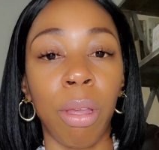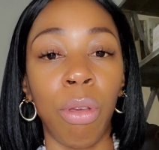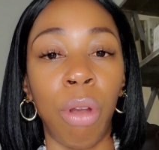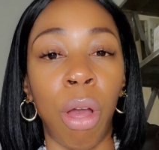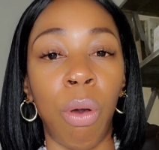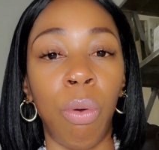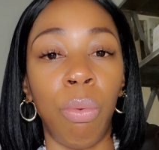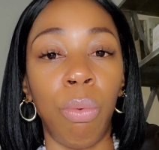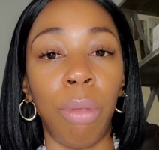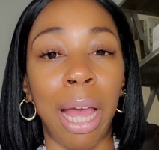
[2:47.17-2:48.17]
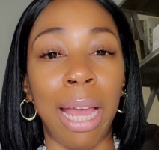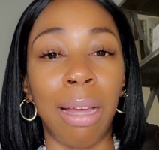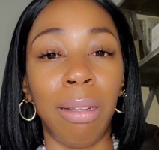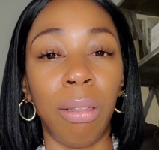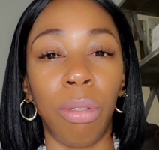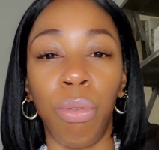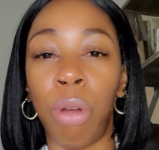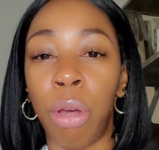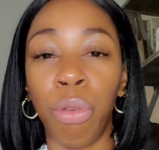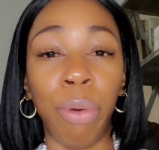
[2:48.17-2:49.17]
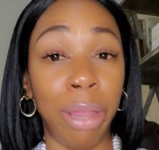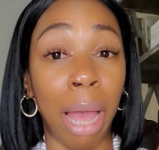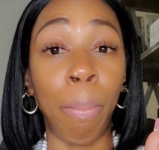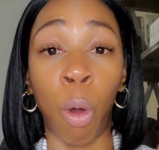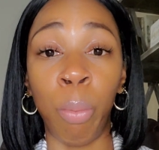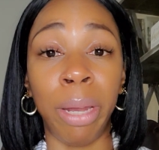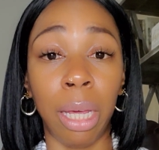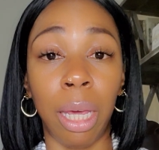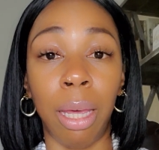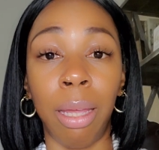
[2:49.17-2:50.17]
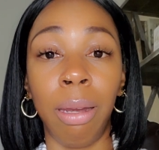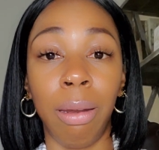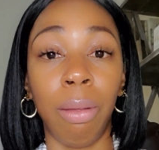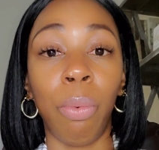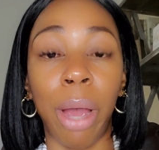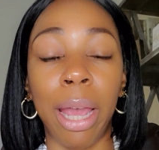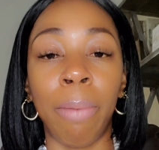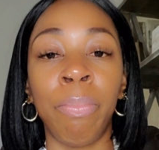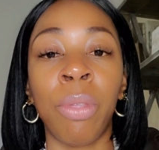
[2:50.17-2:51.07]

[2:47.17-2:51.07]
you in that moment again, right?